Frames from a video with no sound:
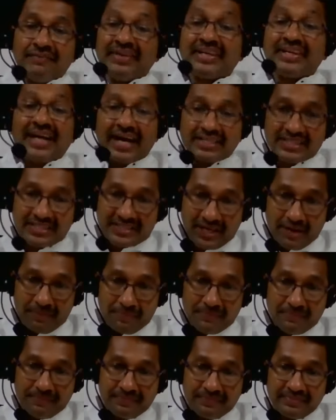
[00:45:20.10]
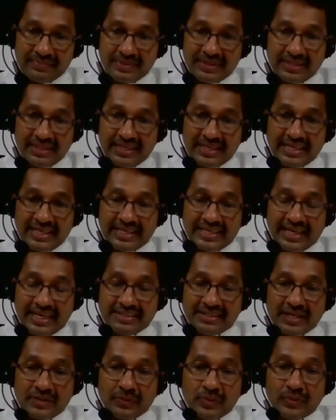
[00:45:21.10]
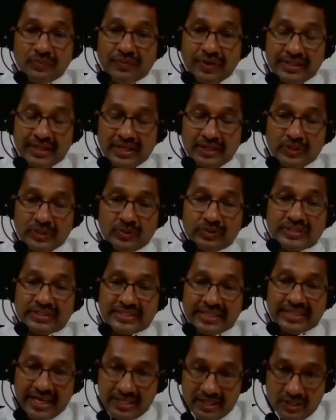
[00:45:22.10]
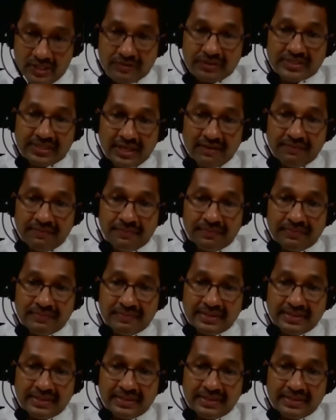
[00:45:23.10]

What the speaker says: we can't stop. Whether you change yourself,